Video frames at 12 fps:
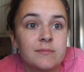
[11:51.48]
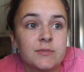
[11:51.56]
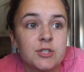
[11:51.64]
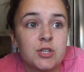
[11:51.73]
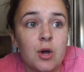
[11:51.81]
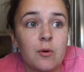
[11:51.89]

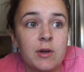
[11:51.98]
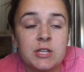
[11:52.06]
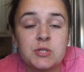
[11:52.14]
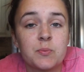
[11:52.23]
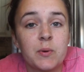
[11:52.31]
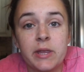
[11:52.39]
So
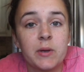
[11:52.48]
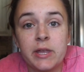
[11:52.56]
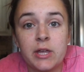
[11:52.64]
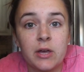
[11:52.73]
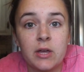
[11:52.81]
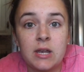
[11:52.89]
it's really
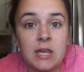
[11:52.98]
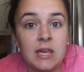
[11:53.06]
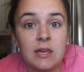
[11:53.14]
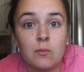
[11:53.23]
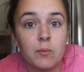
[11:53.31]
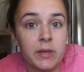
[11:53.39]
good. He
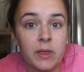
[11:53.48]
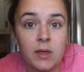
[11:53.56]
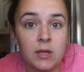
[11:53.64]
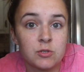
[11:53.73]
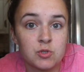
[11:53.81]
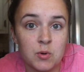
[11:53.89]
really
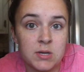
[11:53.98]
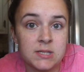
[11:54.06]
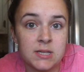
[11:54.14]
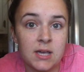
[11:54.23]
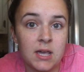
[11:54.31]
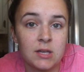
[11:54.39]
enjoys it.
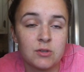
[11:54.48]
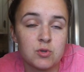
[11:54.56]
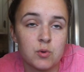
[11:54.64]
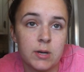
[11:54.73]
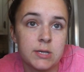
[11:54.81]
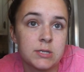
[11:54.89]
He
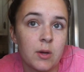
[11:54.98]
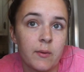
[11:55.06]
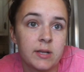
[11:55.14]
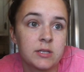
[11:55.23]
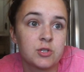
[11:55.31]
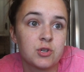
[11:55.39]
enjoys going
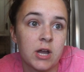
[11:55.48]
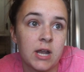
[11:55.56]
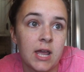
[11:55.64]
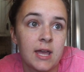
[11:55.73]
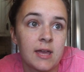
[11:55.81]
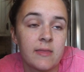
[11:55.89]
to
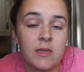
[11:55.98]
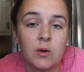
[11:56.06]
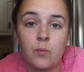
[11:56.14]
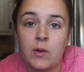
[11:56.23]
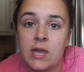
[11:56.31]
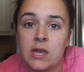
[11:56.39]
training, and then we
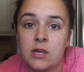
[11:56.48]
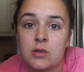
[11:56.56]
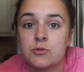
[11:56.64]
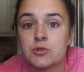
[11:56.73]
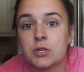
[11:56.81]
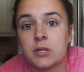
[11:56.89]

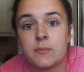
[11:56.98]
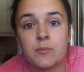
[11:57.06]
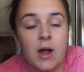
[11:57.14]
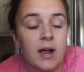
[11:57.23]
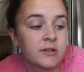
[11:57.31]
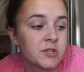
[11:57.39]
usually
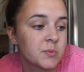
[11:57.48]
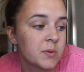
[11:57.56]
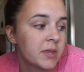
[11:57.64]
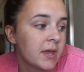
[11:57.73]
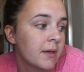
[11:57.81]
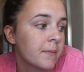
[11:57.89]
practice with
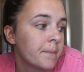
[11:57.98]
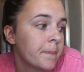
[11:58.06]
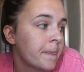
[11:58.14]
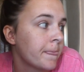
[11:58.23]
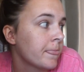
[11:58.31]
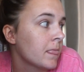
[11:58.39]
him
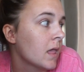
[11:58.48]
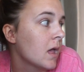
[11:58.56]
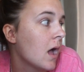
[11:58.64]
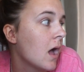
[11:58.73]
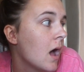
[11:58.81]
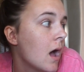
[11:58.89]

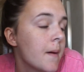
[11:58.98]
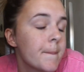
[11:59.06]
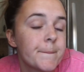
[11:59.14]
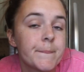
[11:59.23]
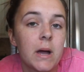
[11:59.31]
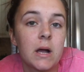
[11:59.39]

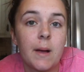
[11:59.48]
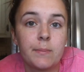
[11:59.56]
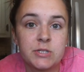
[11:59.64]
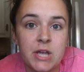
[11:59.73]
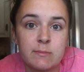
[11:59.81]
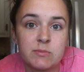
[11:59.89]
a couple
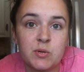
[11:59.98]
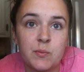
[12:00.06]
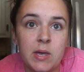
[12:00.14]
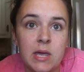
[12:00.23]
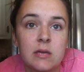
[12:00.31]
times a week